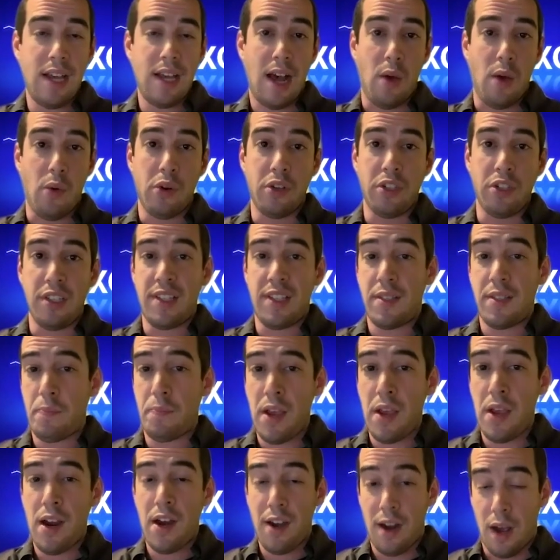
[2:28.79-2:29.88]
our
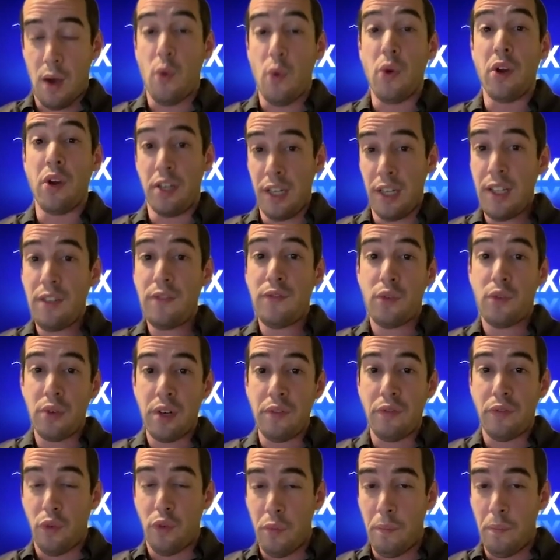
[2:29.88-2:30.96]
despair, our need for
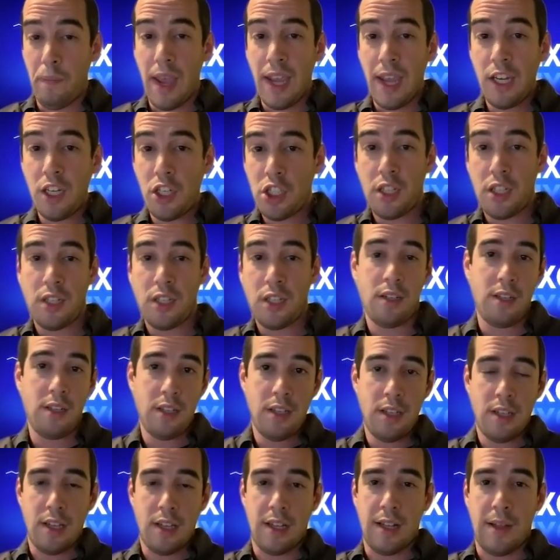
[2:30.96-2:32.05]
information
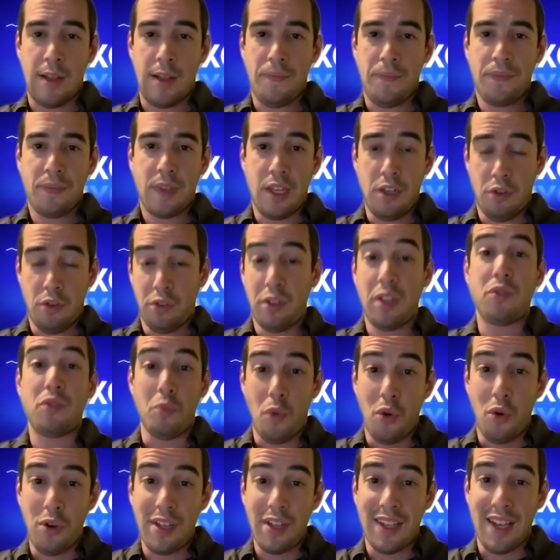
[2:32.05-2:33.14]
in order to
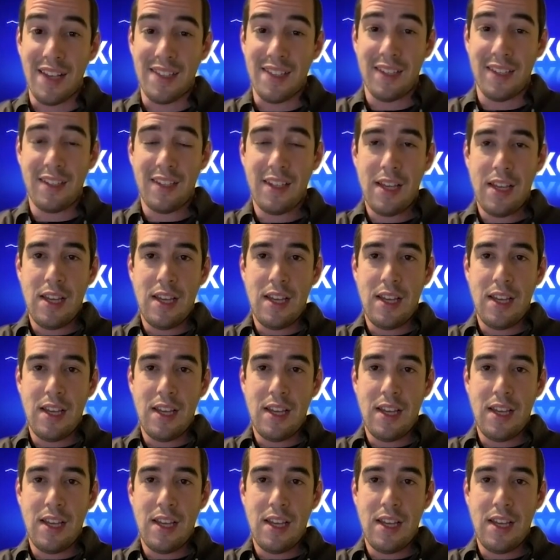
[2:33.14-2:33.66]
monetize it.